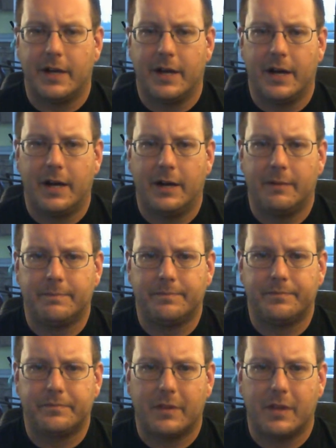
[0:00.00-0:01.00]

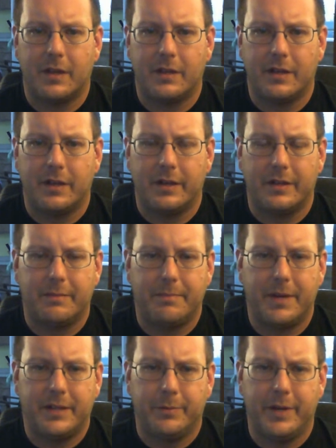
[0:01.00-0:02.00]
The
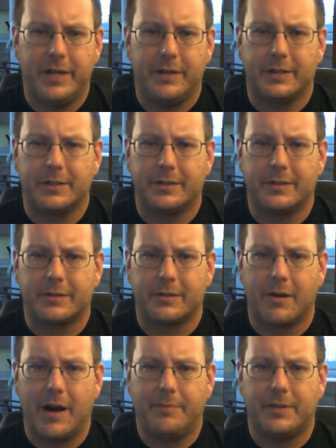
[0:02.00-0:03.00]
best way you could
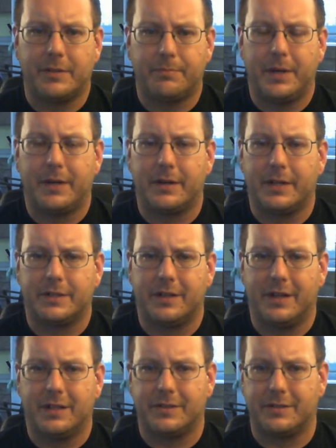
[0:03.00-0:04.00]
describe this beer
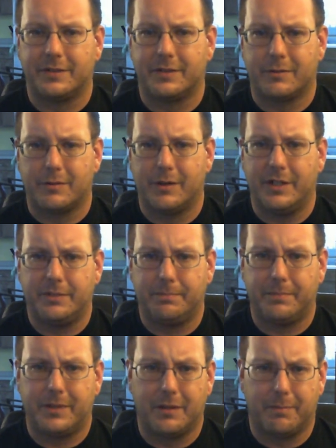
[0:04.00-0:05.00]
is
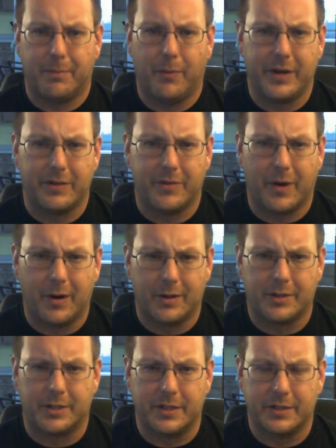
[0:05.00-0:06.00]
crisp to the point of
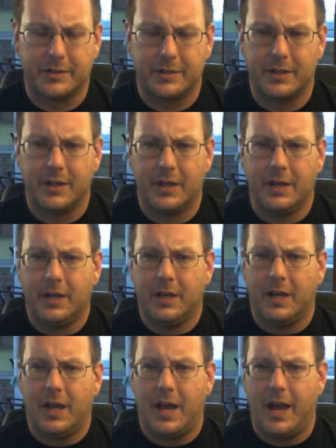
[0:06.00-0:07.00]
harshness,
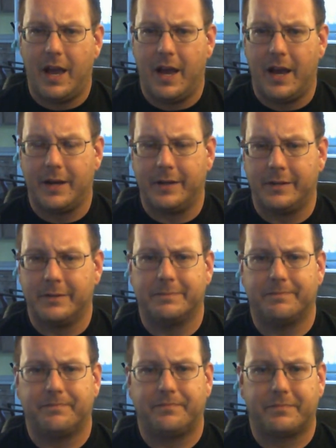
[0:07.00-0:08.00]
and
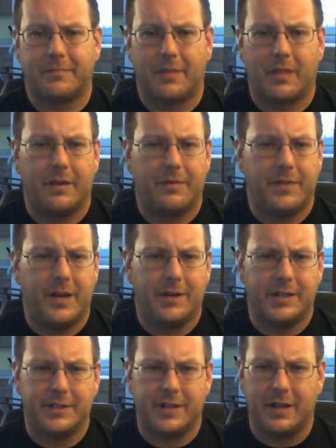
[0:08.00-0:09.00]
there
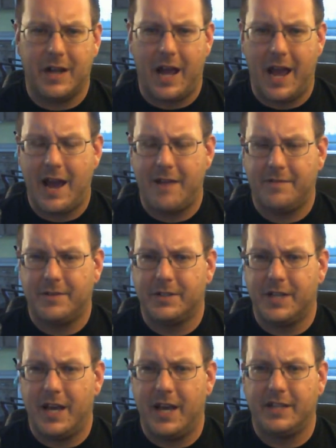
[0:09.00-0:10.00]
is an
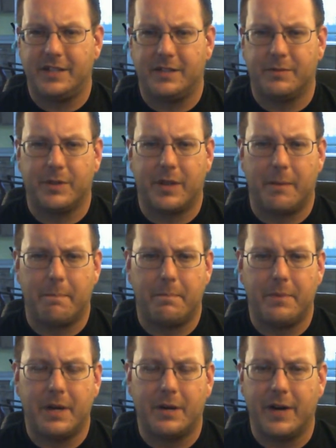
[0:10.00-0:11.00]
aftertaste with a
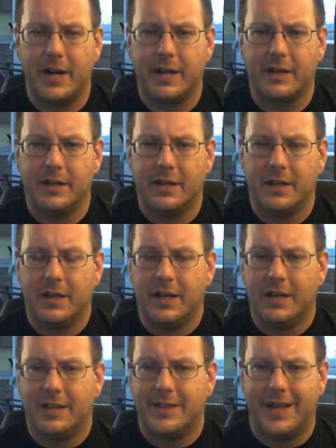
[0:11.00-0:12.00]
bittering
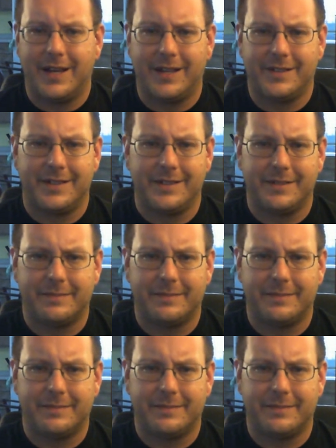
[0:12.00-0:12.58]
that isn't